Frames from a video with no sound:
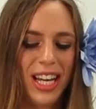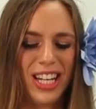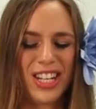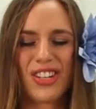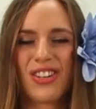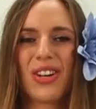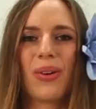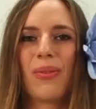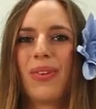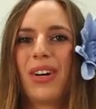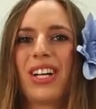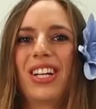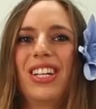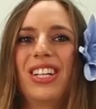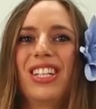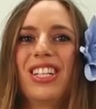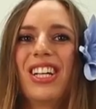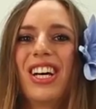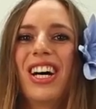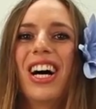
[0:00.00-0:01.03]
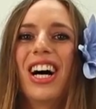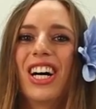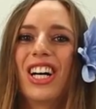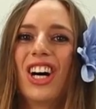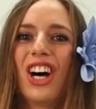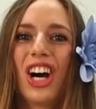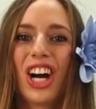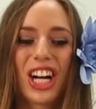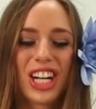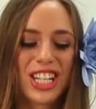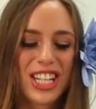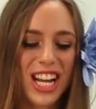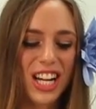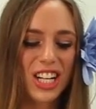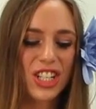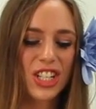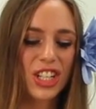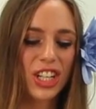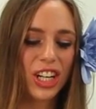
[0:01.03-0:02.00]
You don't want a, a hard
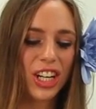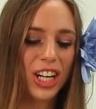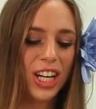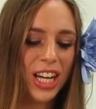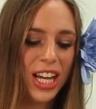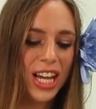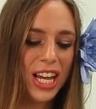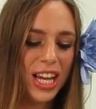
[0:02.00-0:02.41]
texture